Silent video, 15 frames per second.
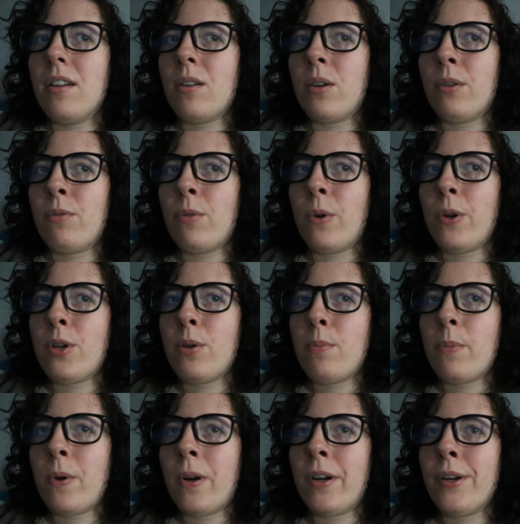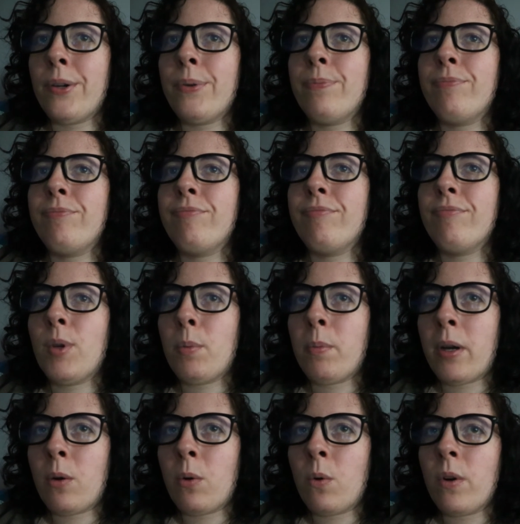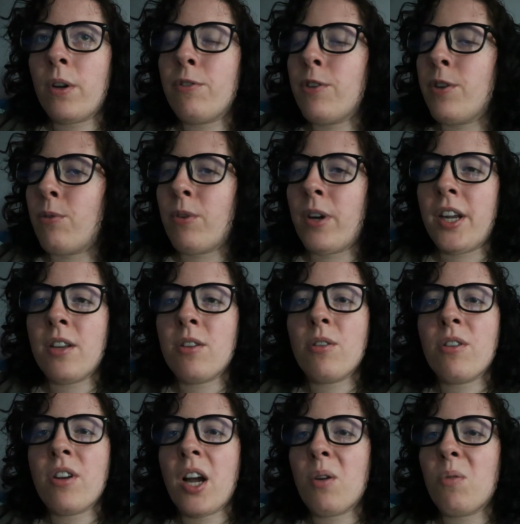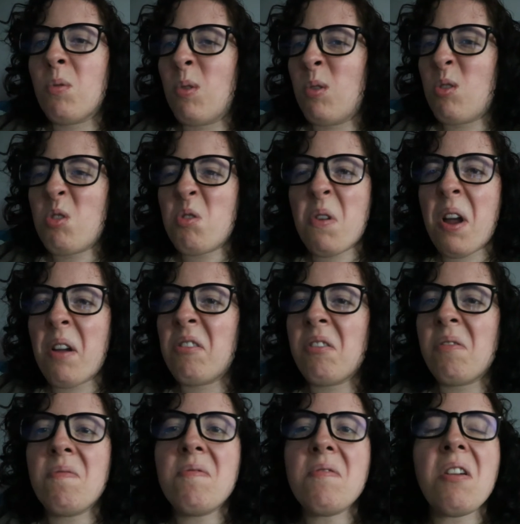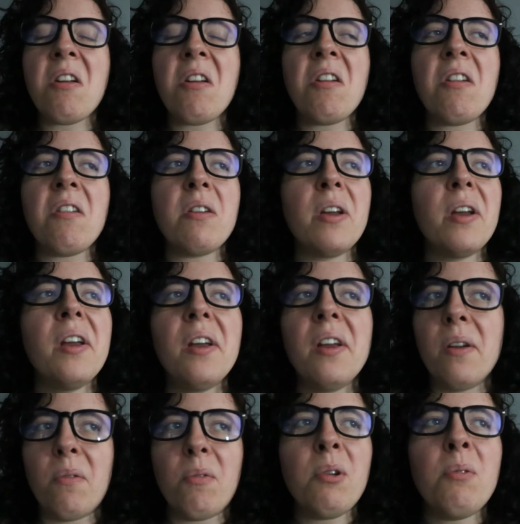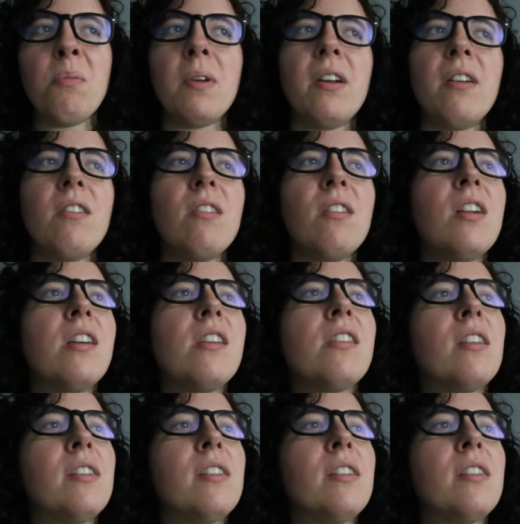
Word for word: Looking forward to tomorrow. No matter if it rains or not, we'll still have some fun. We will.